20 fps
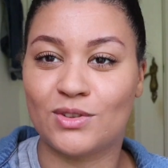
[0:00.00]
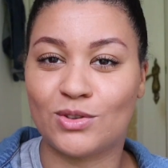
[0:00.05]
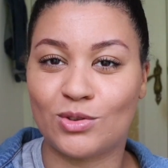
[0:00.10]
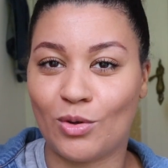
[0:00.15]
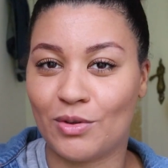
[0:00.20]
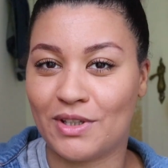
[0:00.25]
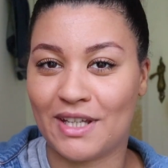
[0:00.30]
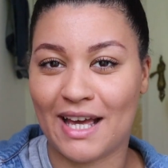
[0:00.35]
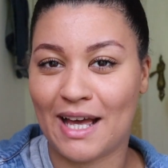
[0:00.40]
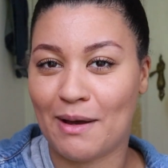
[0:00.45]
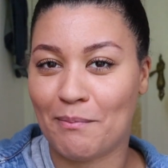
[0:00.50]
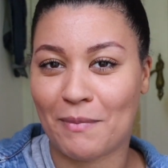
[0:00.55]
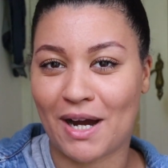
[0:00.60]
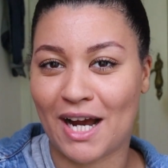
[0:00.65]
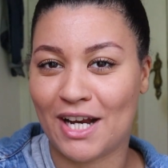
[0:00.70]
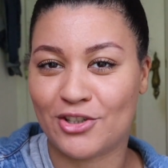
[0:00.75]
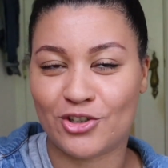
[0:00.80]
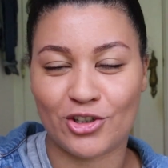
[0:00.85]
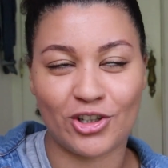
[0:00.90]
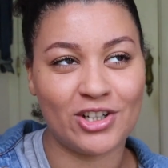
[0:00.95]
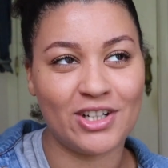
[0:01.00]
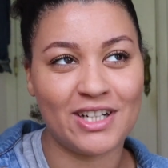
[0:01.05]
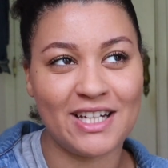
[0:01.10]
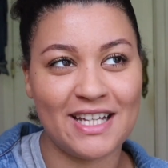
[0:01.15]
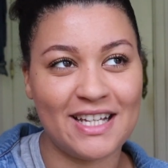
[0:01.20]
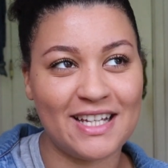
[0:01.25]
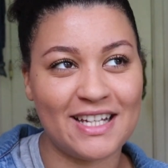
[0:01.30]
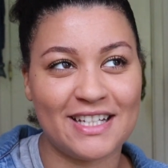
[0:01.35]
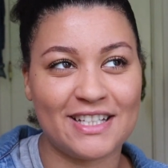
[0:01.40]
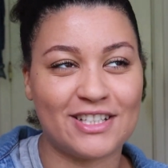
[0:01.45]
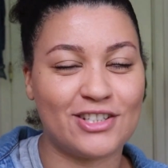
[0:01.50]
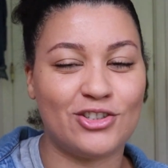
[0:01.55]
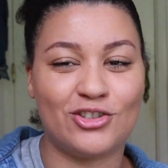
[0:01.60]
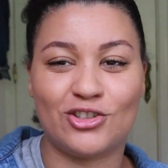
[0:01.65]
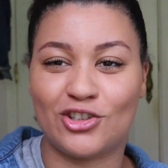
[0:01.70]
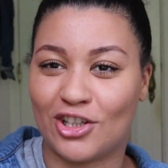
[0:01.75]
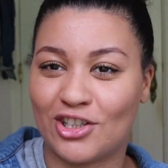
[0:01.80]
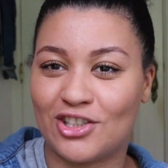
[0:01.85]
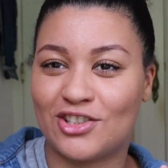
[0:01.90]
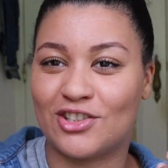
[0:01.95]
So yeah, my journey is
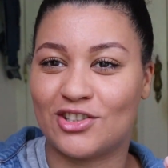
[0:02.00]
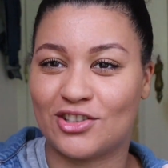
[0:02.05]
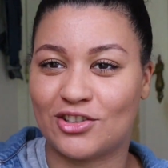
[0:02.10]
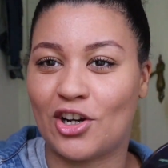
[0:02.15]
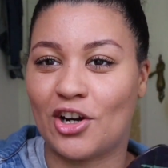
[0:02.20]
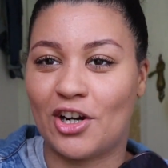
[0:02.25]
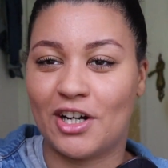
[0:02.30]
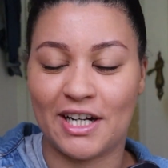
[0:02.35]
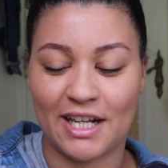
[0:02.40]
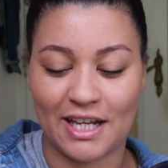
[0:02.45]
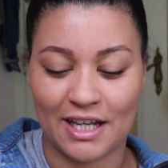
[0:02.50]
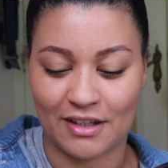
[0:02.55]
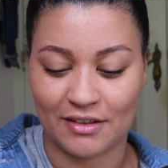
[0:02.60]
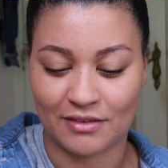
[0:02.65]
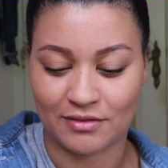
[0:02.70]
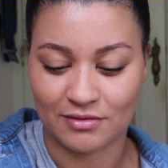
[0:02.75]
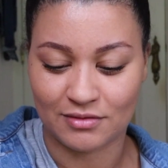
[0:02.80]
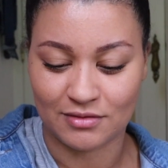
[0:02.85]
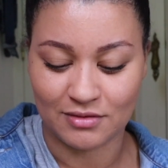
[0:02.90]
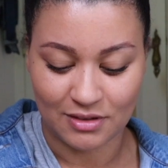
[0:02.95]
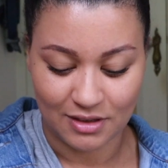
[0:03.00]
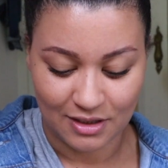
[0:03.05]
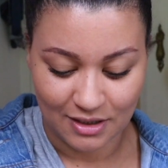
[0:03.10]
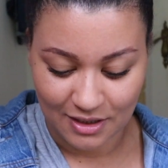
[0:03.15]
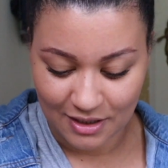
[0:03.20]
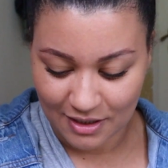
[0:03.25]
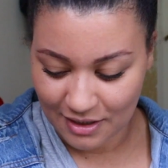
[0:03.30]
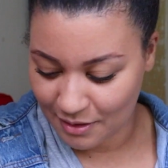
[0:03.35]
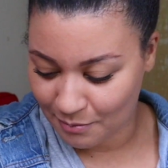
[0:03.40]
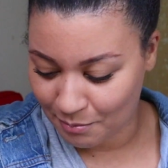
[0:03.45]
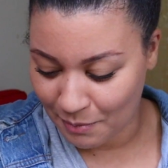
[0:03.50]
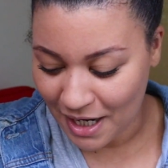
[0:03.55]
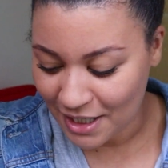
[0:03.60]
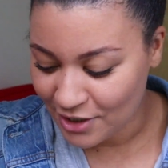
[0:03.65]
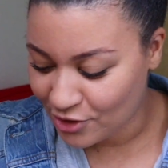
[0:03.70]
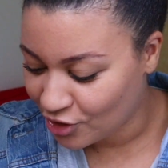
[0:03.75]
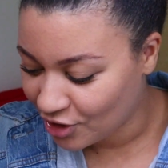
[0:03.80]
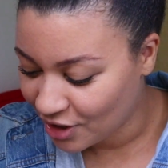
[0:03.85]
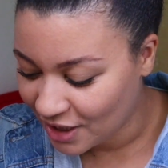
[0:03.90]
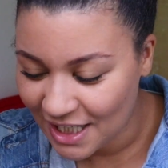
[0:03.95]
just starting.
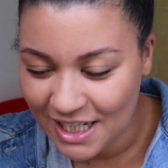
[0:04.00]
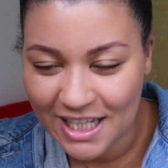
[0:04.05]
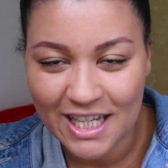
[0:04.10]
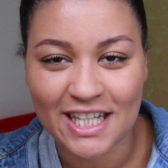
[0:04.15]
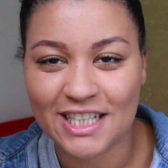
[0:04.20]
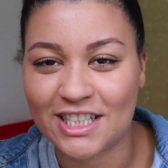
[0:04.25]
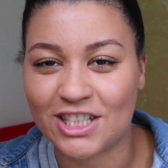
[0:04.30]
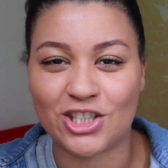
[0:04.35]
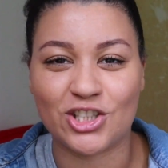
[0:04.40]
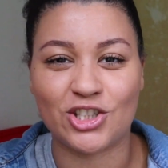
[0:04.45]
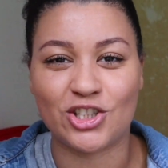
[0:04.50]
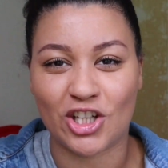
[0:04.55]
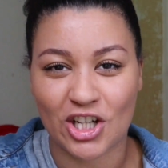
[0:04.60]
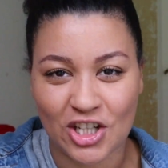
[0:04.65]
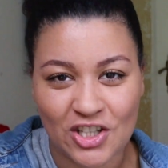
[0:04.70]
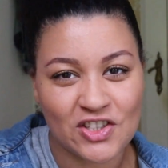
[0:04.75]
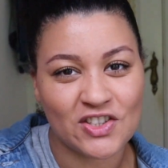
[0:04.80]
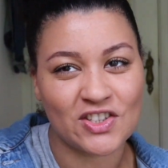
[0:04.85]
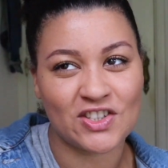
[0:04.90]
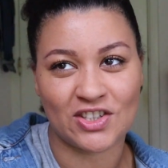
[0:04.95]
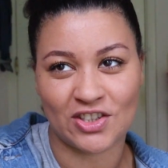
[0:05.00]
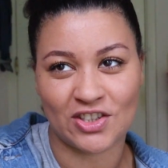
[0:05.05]
My journey is just